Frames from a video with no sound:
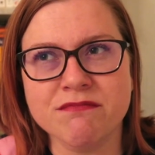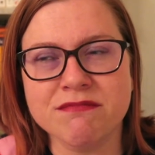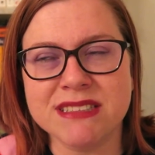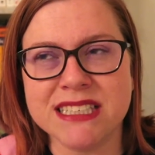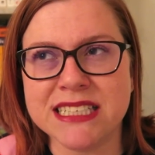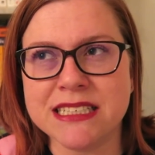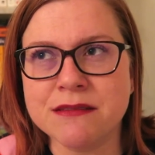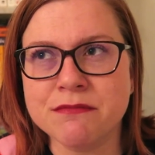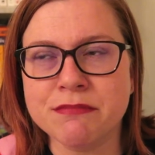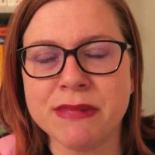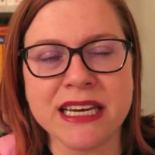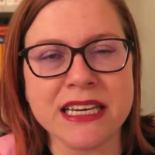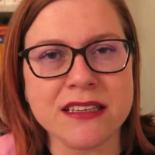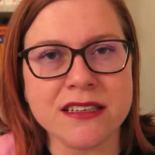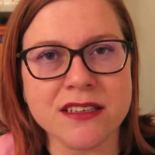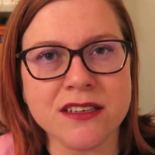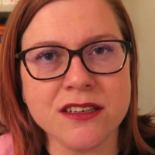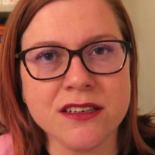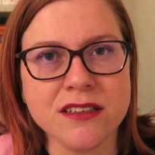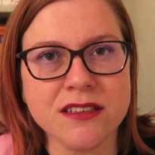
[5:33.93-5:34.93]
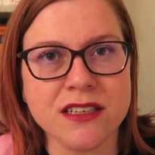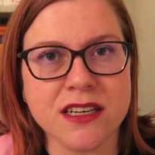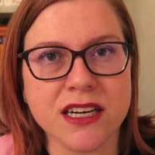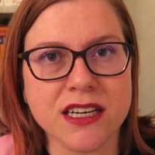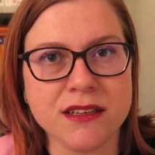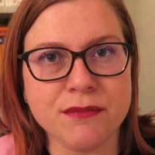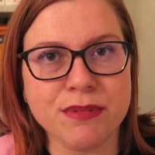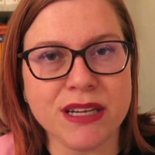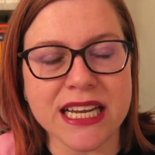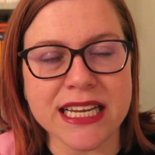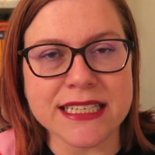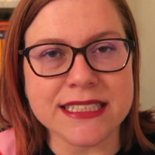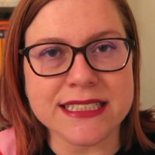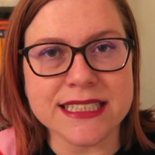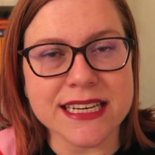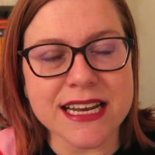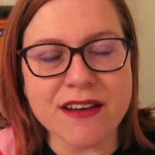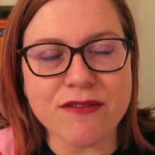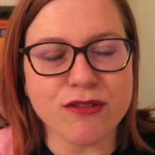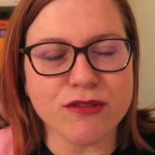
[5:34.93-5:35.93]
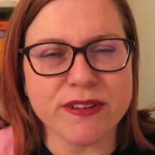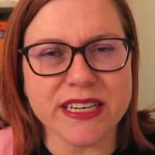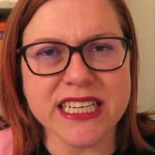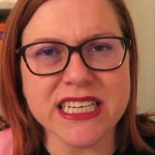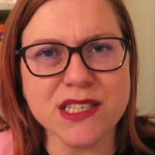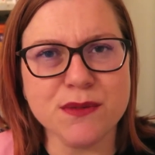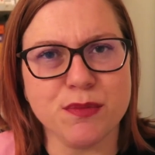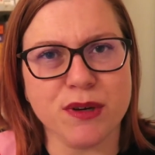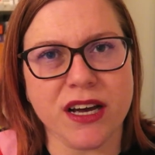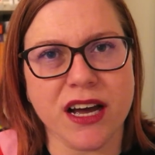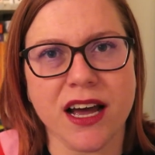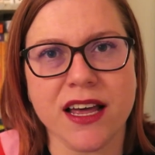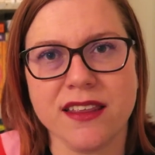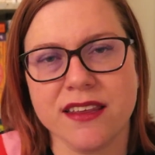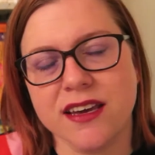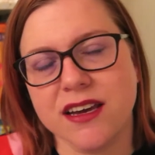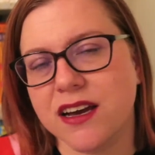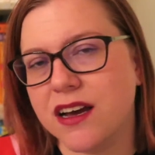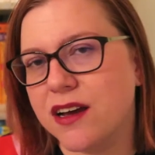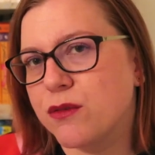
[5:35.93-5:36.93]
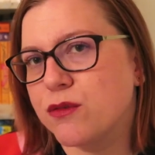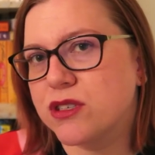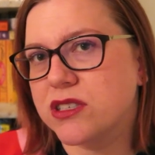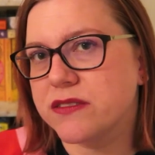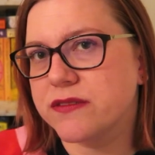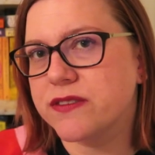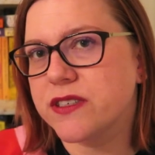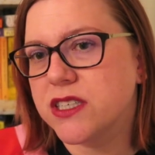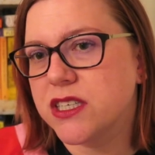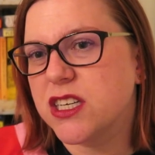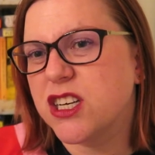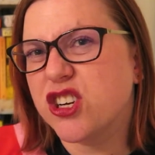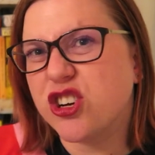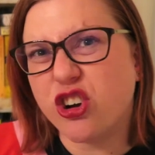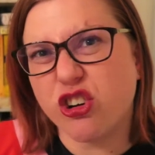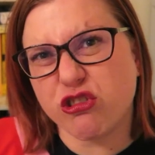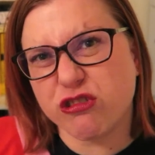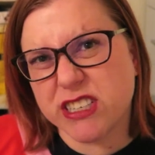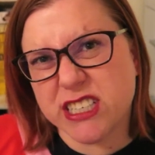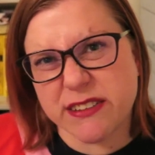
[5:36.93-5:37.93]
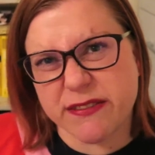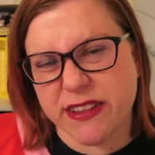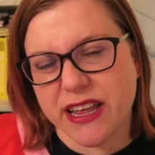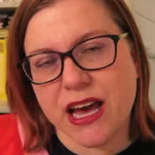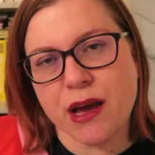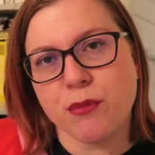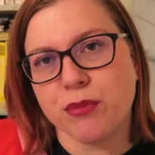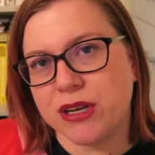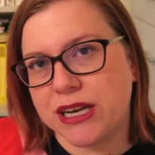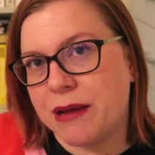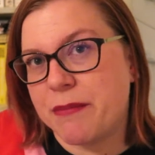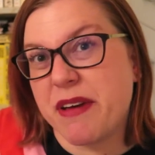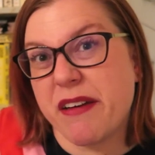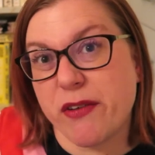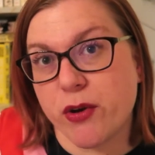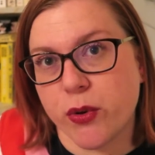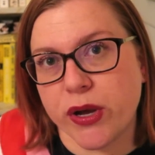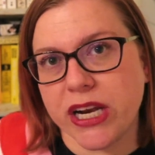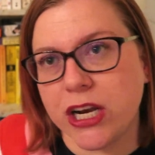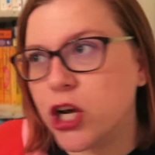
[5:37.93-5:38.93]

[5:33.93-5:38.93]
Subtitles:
didn't make the cut that I planned to never read, but I think I would have got rid of that. But let me have a quick